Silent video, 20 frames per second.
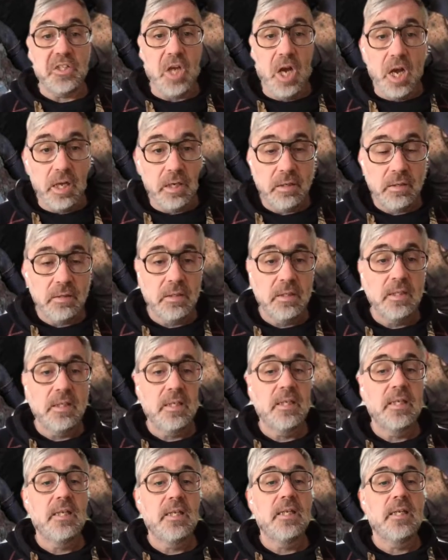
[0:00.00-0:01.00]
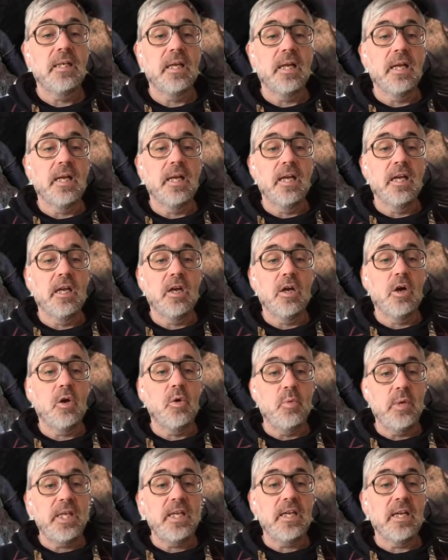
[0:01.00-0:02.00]
Or we kind of make
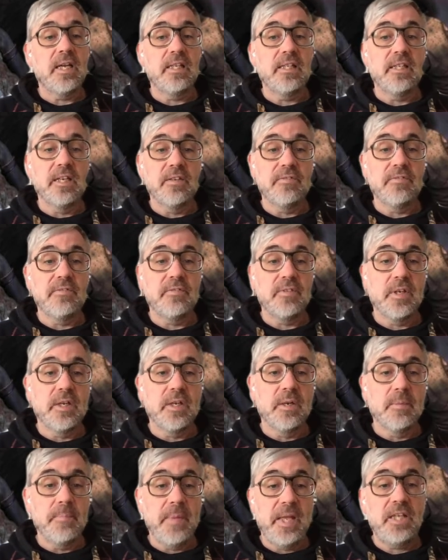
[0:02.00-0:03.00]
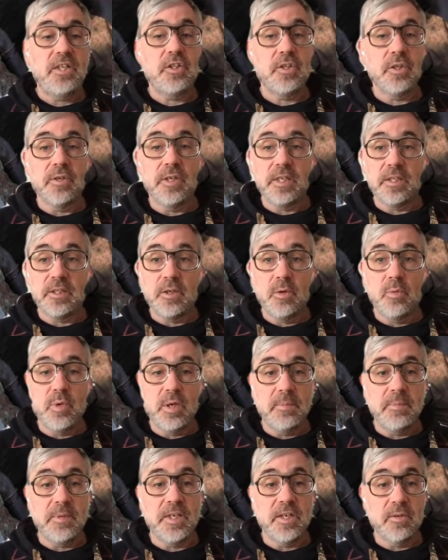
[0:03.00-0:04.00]
sure that there will be no slaves. And on the other
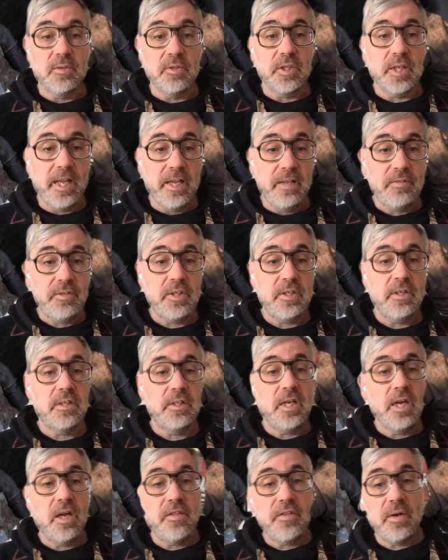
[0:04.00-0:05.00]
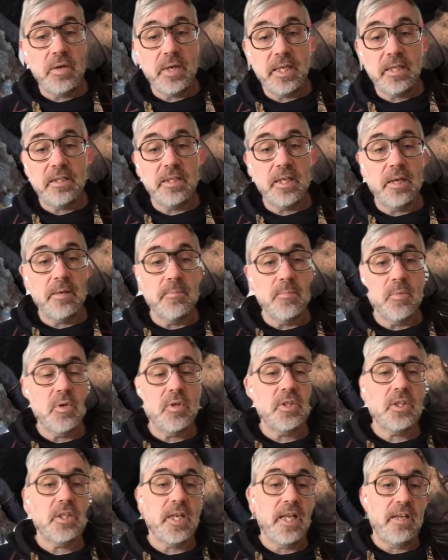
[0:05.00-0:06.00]
hand, there are more slaves than ever at the
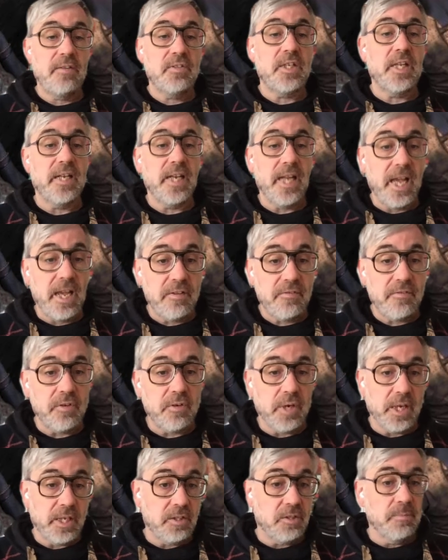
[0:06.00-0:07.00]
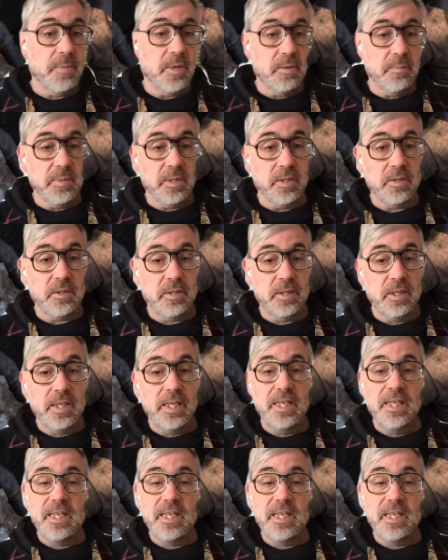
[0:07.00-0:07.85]
moment. It's an interesting thing.